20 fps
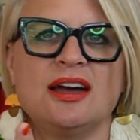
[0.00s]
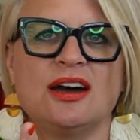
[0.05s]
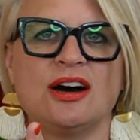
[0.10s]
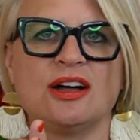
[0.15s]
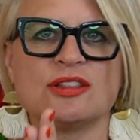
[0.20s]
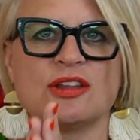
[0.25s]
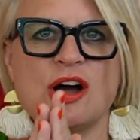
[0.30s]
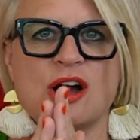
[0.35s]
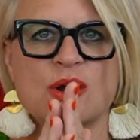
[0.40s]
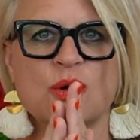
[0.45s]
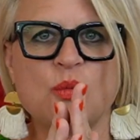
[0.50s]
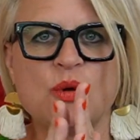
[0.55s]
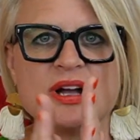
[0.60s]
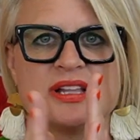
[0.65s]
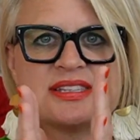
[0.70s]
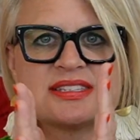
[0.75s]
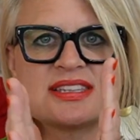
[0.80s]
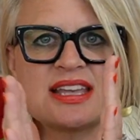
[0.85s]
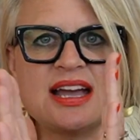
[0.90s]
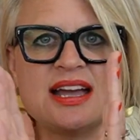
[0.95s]
along
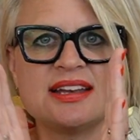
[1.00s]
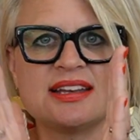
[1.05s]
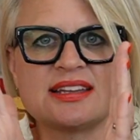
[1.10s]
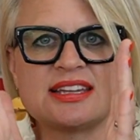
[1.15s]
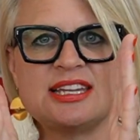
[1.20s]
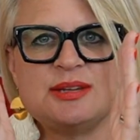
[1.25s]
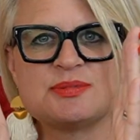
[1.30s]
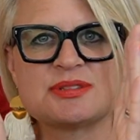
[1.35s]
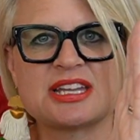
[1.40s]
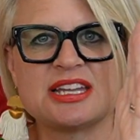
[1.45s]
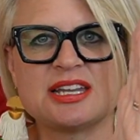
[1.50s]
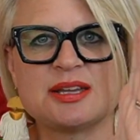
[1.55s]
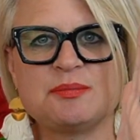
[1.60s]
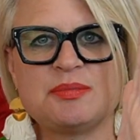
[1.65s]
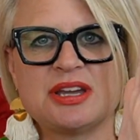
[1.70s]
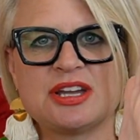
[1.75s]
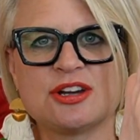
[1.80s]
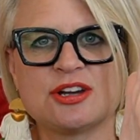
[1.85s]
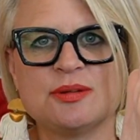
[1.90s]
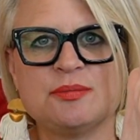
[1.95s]
one side, it keeps getting
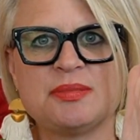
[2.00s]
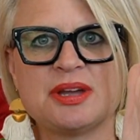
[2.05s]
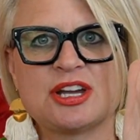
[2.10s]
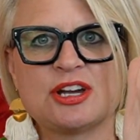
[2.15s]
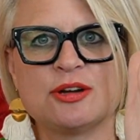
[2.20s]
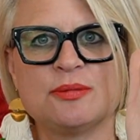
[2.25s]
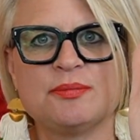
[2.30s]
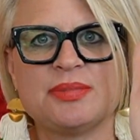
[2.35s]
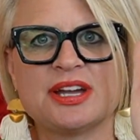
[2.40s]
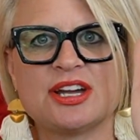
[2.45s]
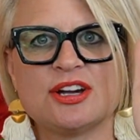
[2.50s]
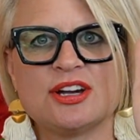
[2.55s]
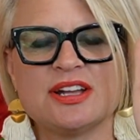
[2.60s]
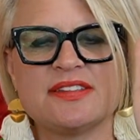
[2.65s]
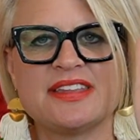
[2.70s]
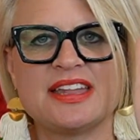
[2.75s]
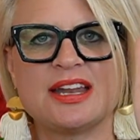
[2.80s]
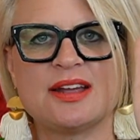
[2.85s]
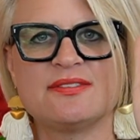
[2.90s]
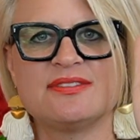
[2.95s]
bigger and bigger and bigger,
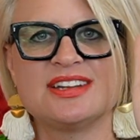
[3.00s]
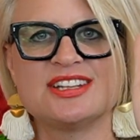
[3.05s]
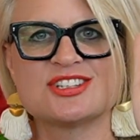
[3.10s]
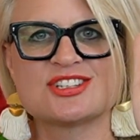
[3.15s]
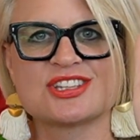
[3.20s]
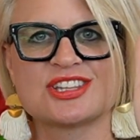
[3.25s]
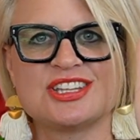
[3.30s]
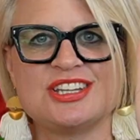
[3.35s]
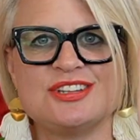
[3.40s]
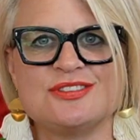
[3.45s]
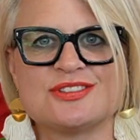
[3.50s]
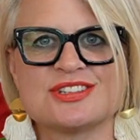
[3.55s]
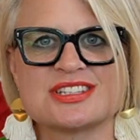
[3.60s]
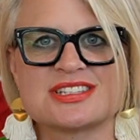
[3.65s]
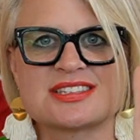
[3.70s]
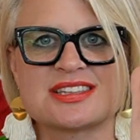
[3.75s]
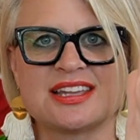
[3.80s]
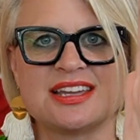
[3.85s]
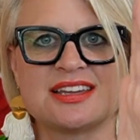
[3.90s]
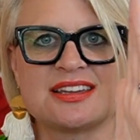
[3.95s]
and then eventually you
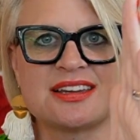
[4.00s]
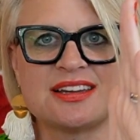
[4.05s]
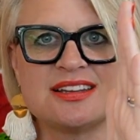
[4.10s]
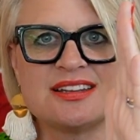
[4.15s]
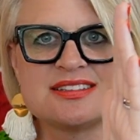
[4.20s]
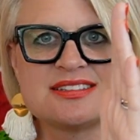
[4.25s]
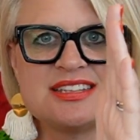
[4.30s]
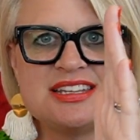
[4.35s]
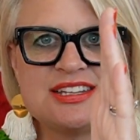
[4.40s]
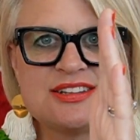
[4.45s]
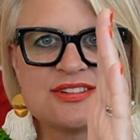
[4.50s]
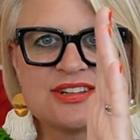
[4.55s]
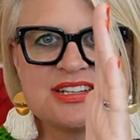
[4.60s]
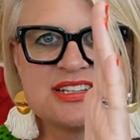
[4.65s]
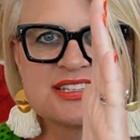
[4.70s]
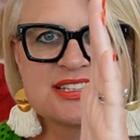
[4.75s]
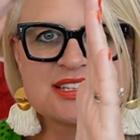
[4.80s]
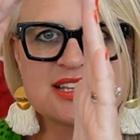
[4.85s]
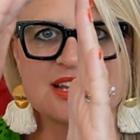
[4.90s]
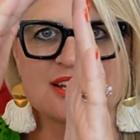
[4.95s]
just like
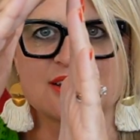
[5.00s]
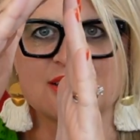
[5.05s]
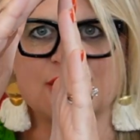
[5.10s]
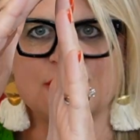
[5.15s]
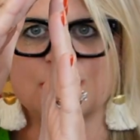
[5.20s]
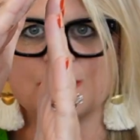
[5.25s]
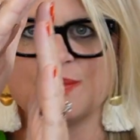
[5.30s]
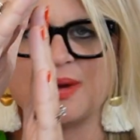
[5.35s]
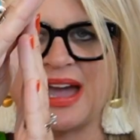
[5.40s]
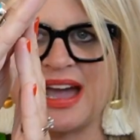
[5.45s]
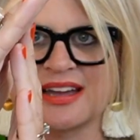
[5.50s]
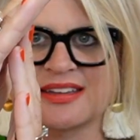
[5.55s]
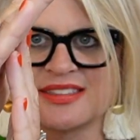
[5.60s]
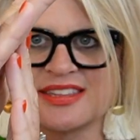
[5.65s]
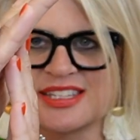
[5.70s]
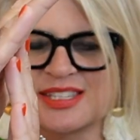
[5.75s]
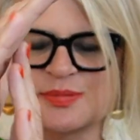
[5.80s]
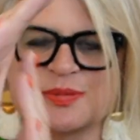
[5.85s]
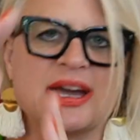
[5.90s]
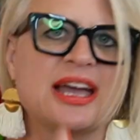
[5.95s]
decrease and go back
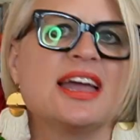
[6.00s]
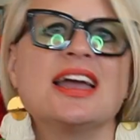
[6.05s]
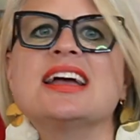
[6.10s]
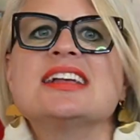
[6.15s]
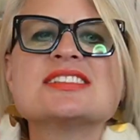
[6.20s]
this way.